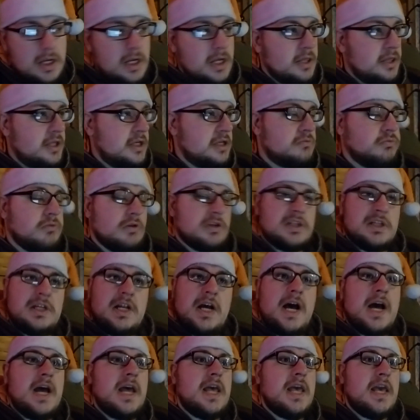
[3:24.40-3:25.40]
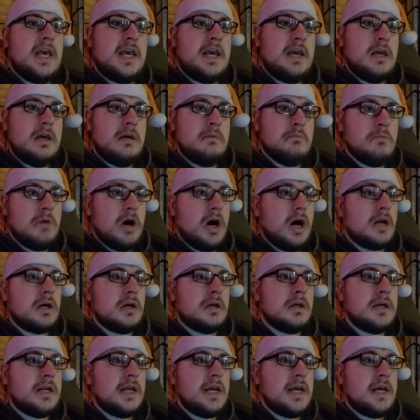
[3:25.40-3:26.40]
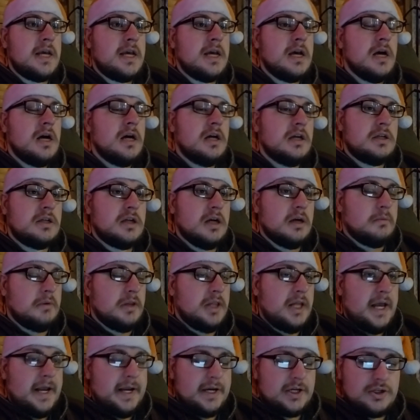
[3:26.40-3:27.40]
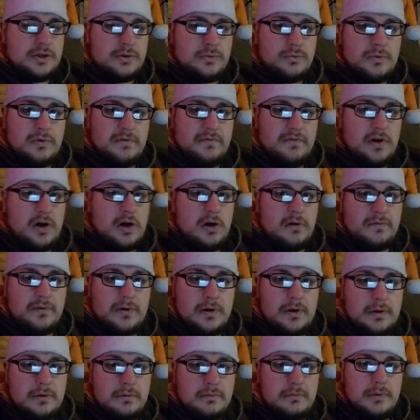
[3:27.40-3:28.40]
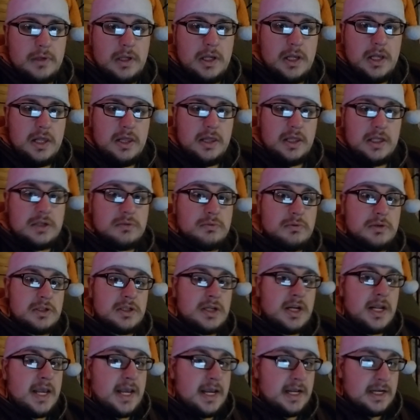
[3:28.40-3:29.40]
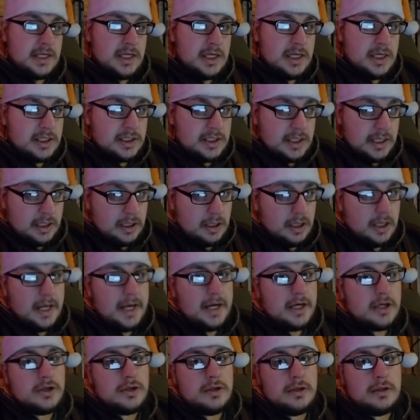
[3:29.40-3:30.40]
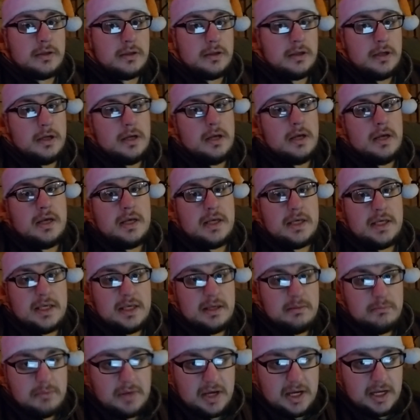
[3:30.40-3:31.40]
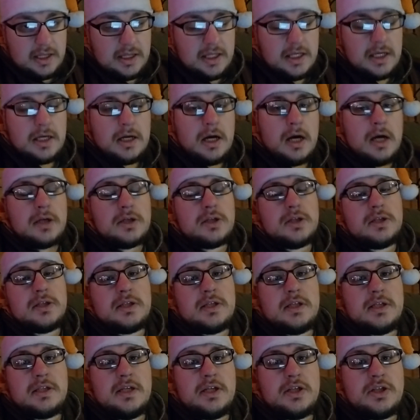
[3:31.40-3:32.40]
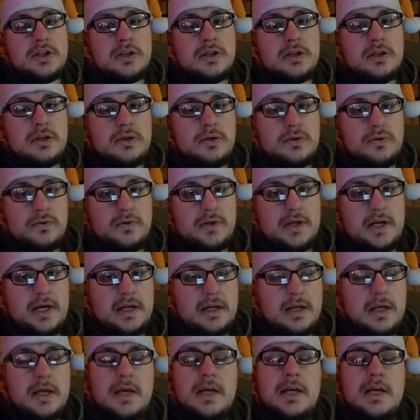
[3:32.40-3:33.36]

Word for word: This was not a modern day double action revolver. This was an antique single action. He made the conscious decision to do that.